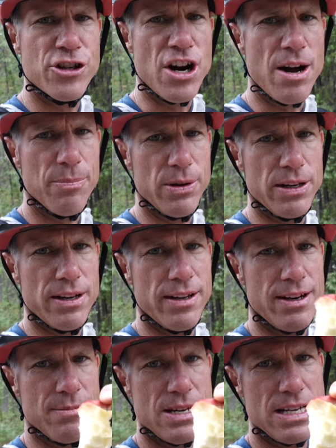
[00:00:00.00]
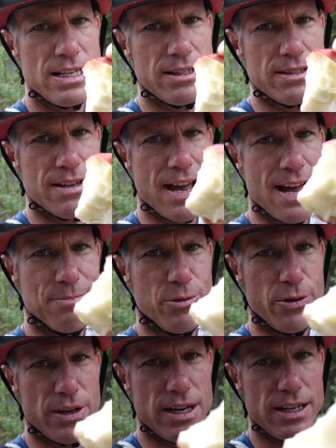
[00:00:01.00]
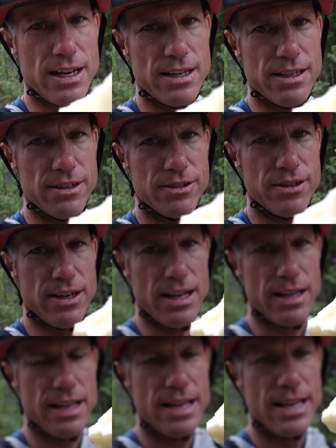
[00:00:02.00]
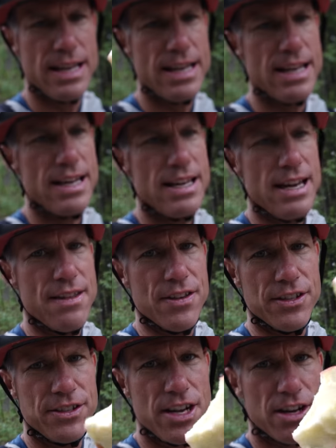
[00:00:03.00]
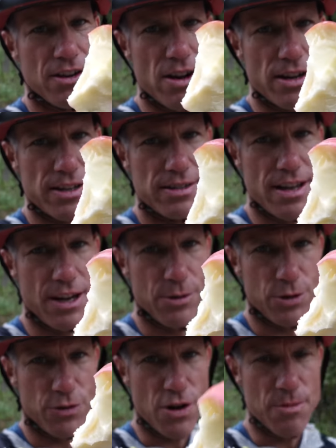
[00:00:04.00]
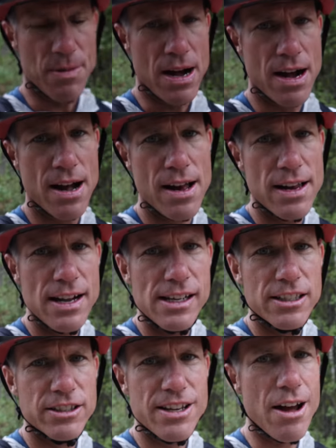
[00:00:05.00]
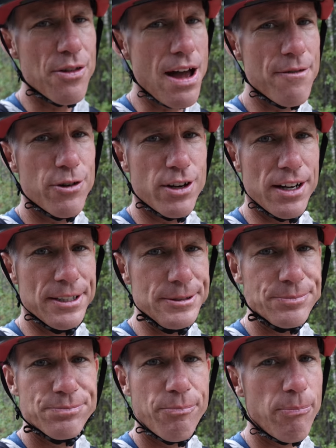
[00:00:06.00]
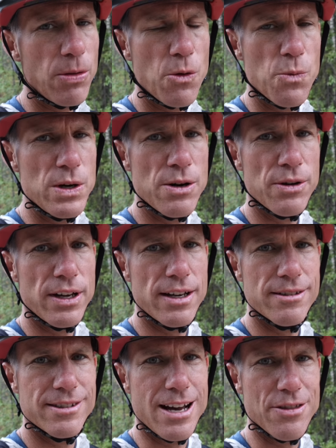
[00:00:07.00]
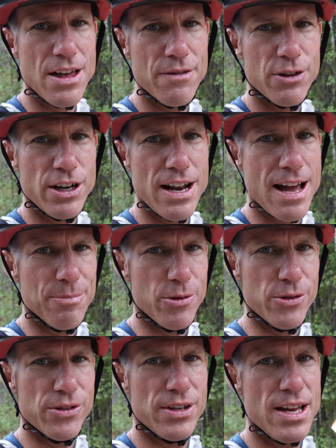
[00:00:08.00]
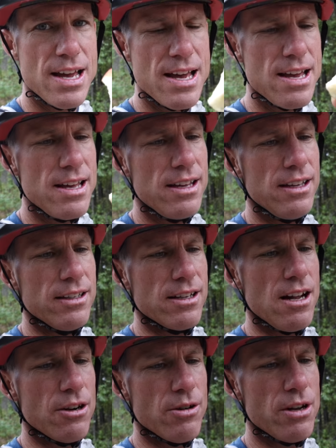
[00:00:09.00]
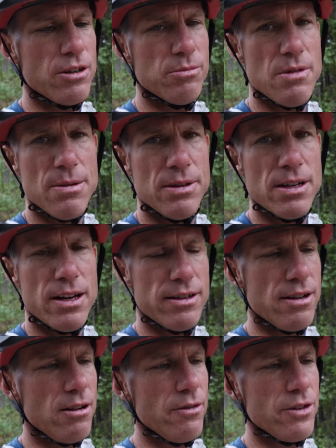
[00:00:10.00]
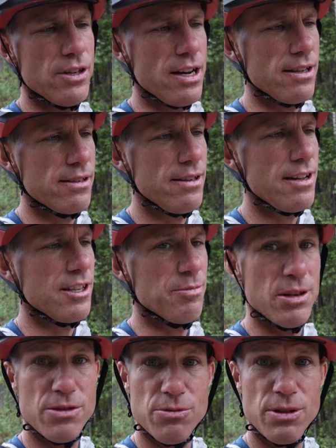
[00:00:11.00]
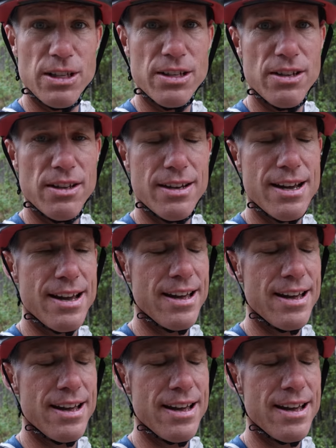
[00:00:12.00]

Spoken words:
chomping and I'm eating this apple that I got yesterday, and the sticker on it said it was from South Africa. We don't get South African apples in Colorado, maybe not in all of the United States, but it's really good.